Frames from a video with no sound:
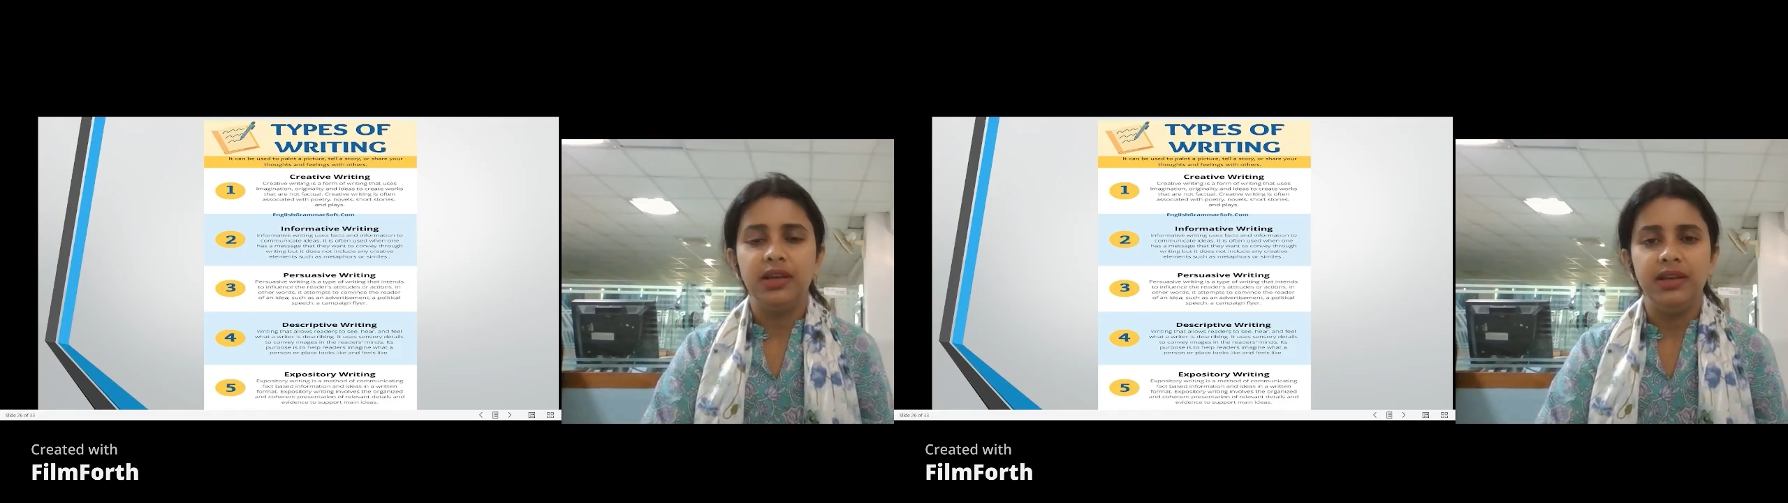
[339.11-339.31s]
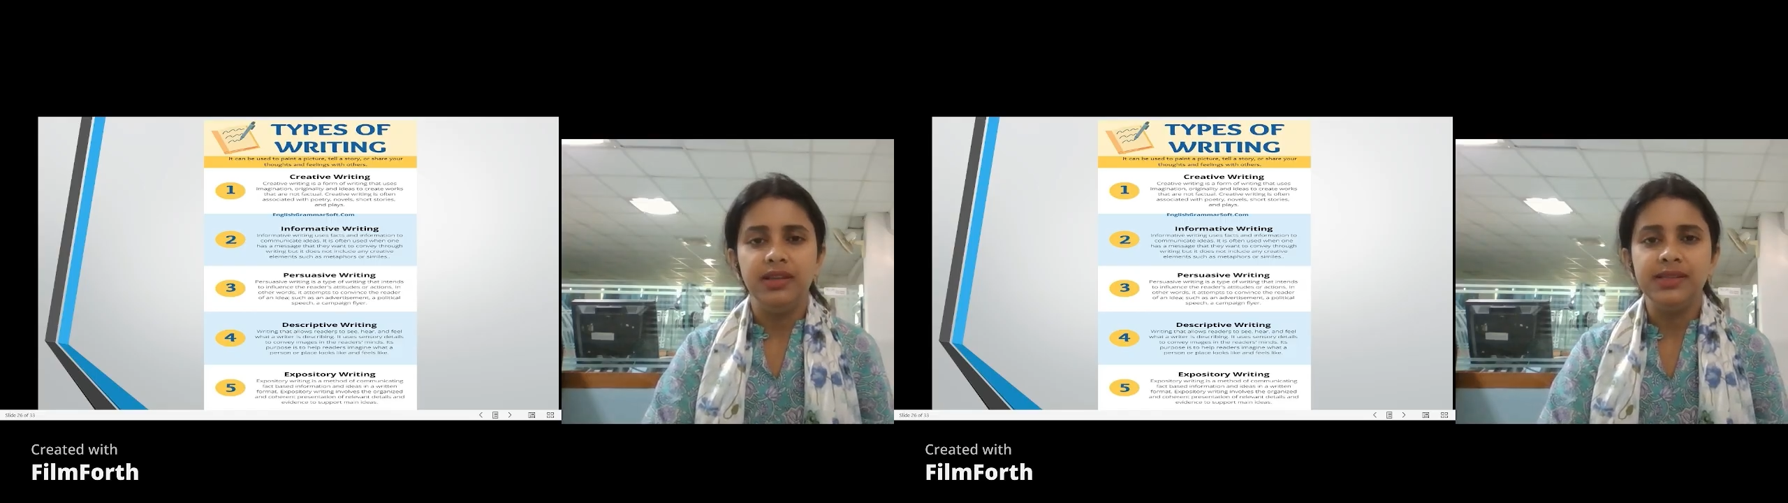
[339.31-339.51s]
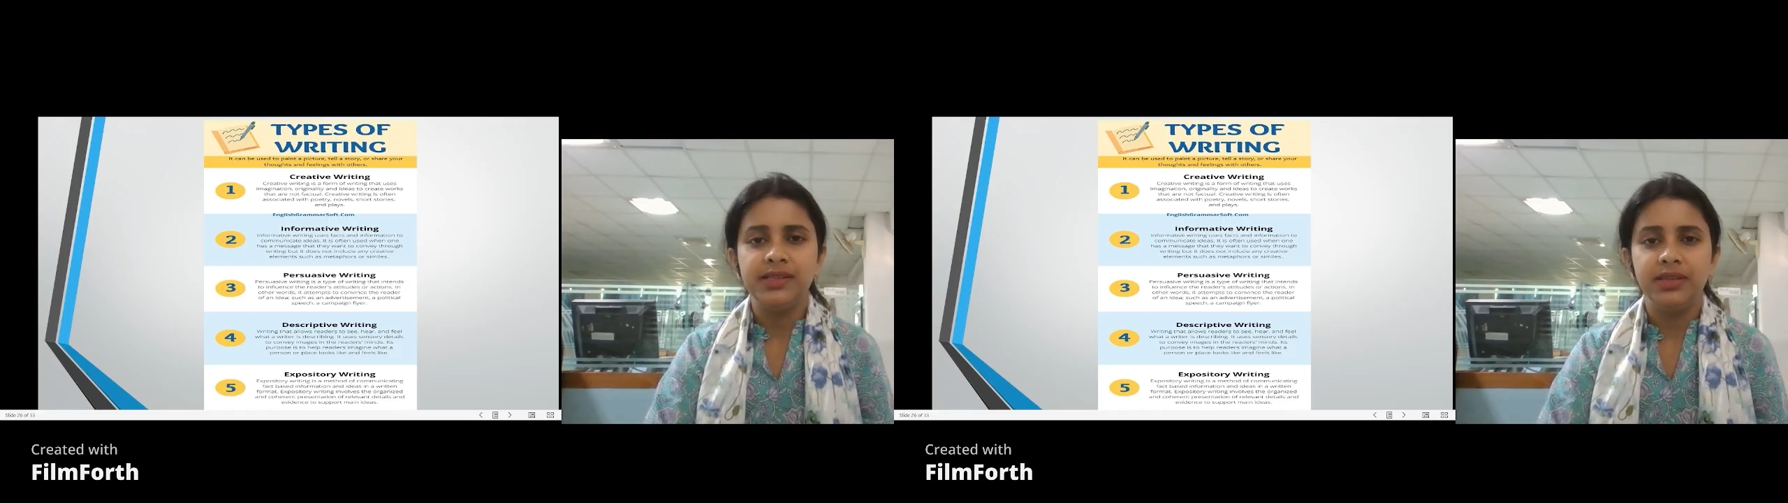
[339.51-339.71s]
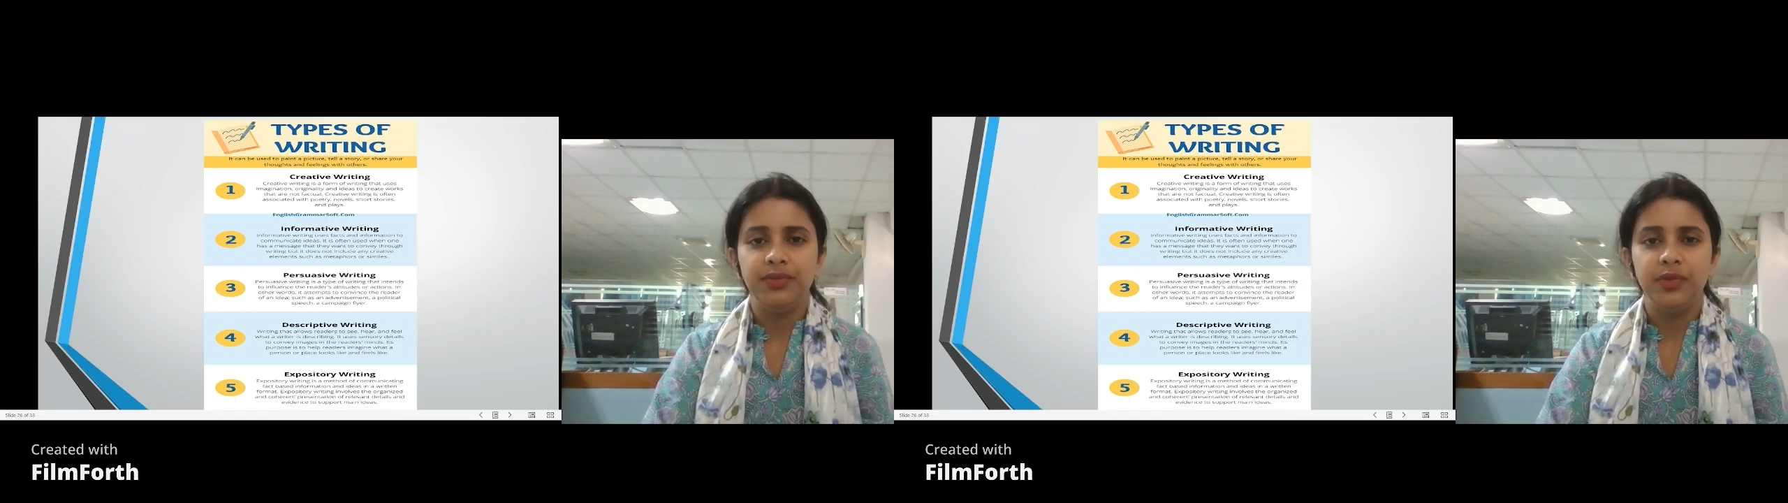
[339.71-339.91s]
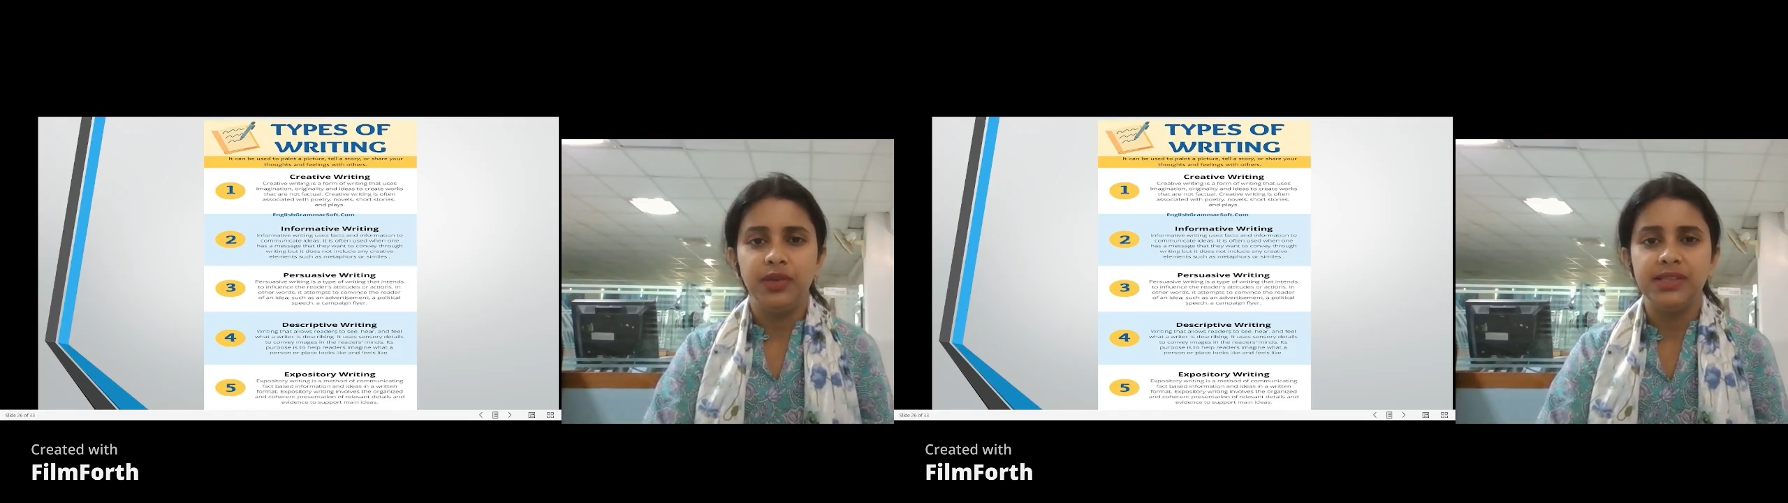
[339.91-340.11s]
a list.
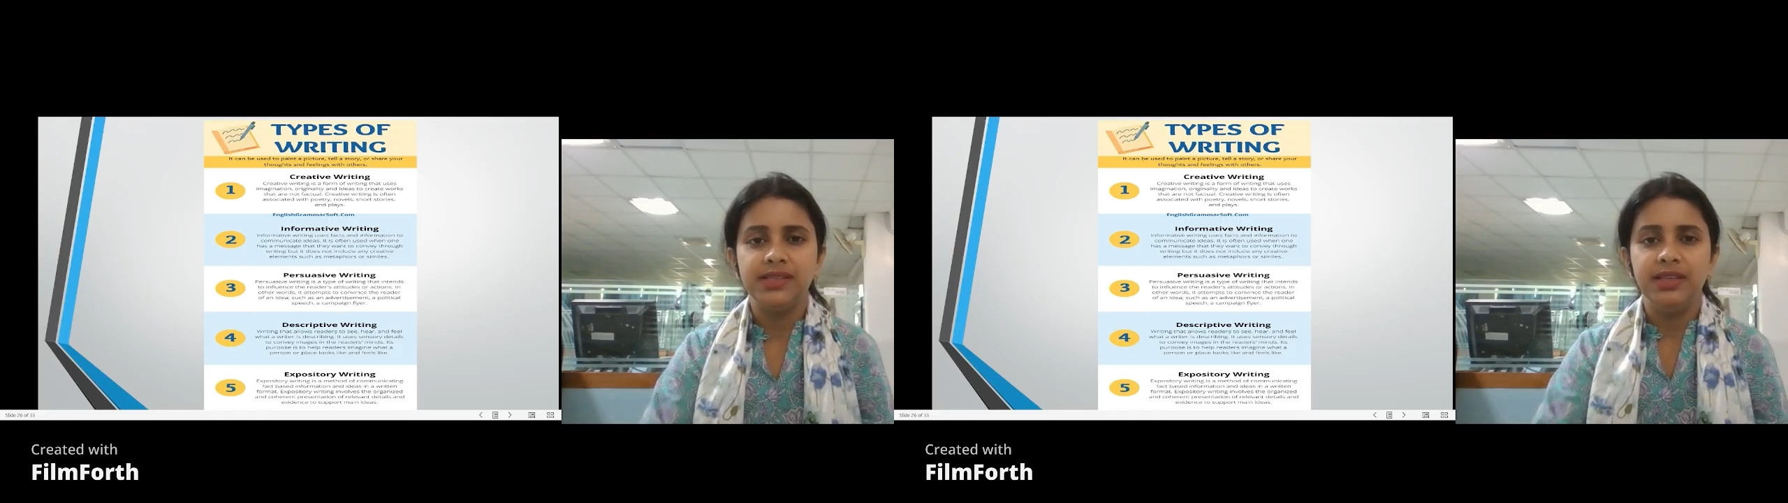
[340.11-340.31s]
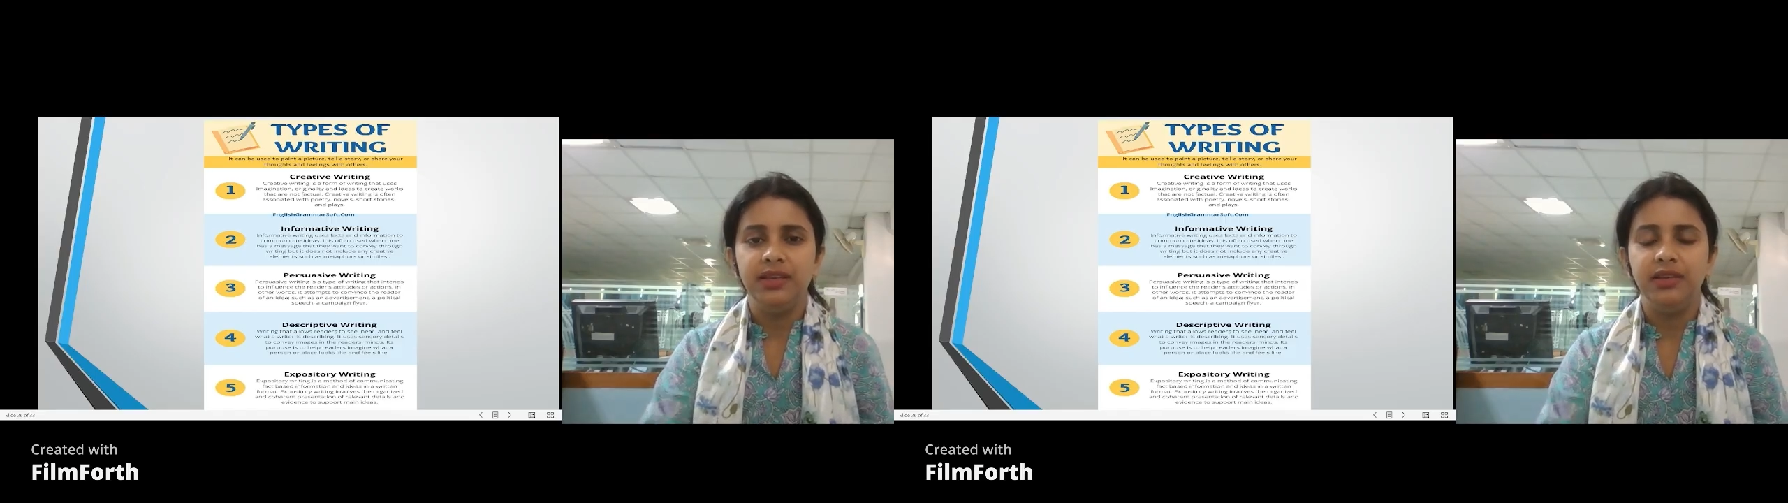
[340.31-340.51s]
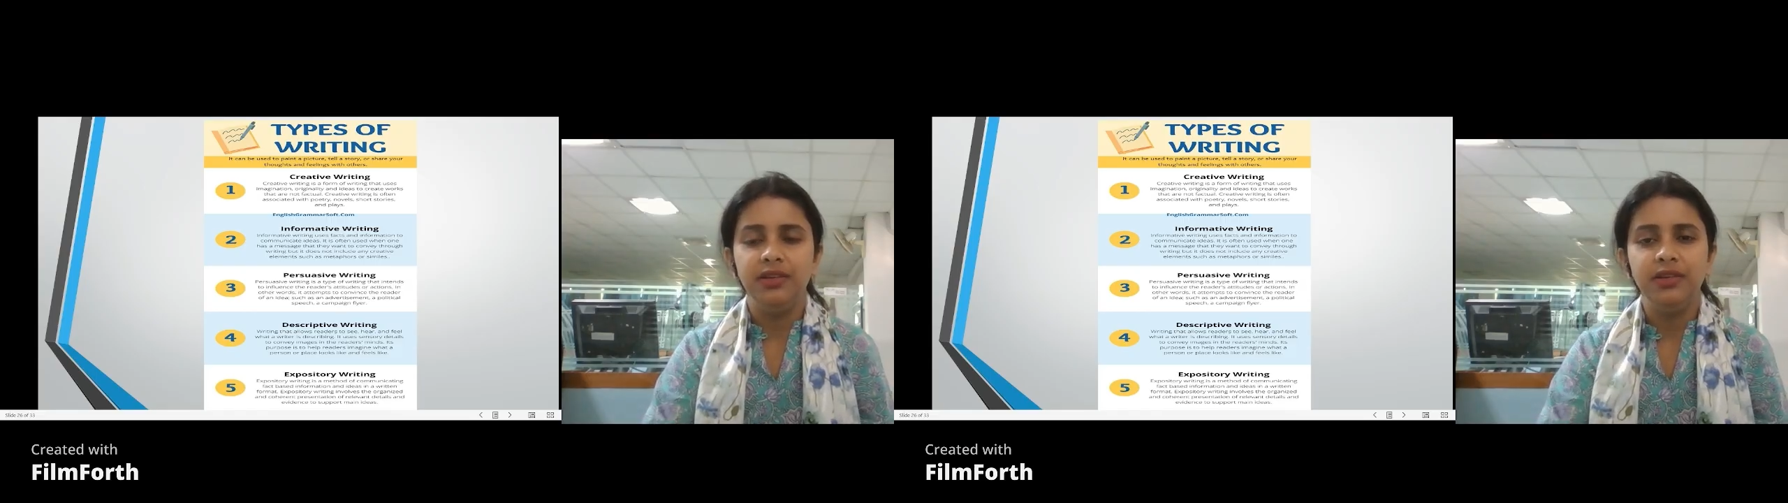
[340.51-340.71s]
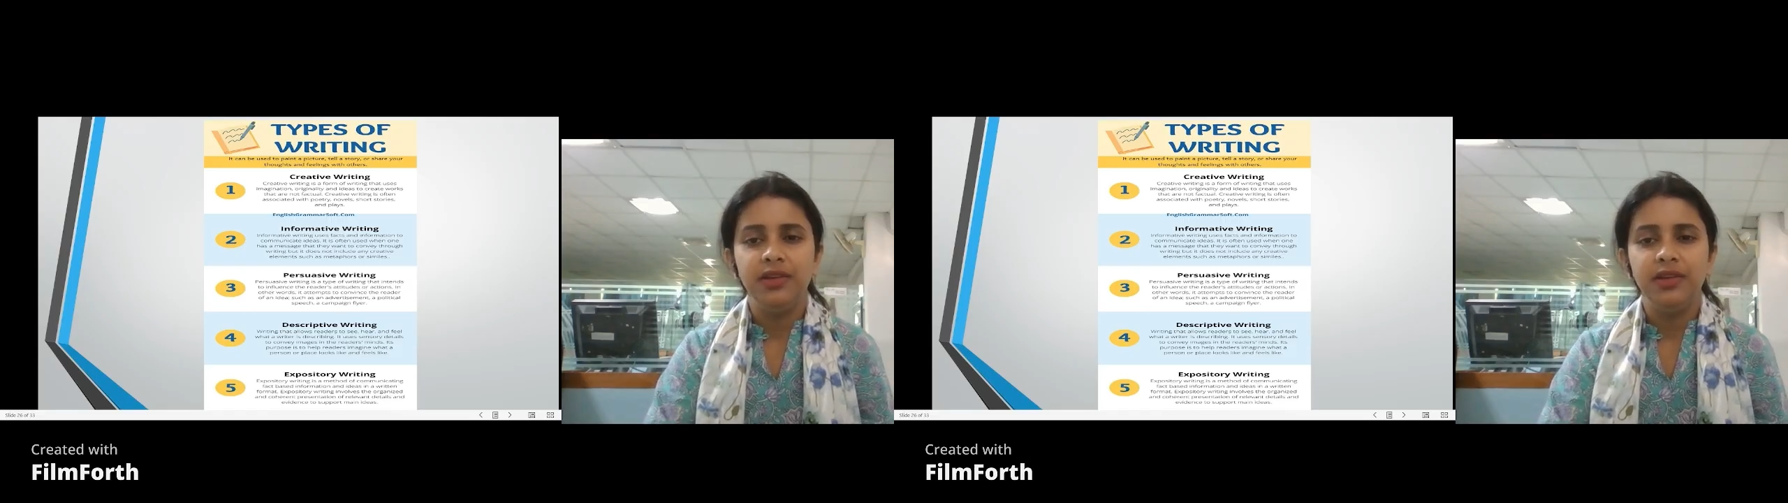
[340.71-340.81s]
You can see here.